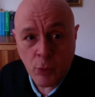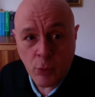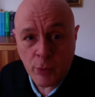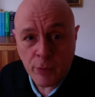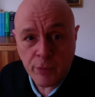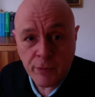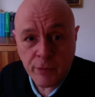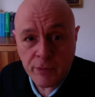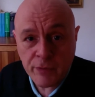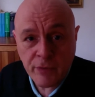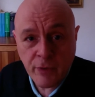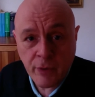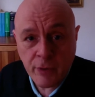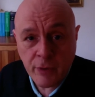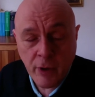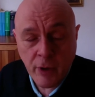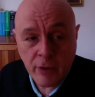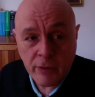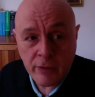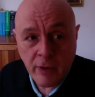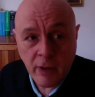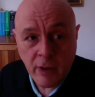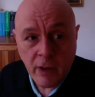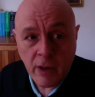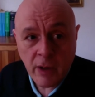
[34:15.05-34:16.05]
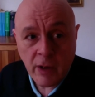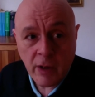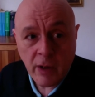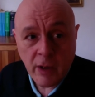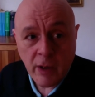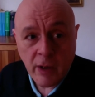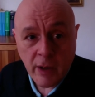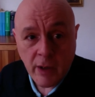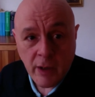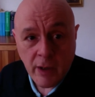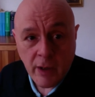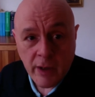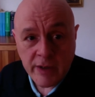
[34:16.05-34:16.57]
authors or not.
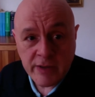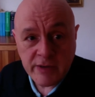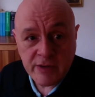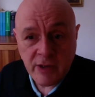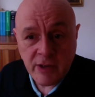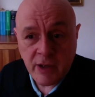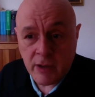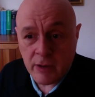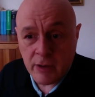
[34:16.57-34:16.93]
It's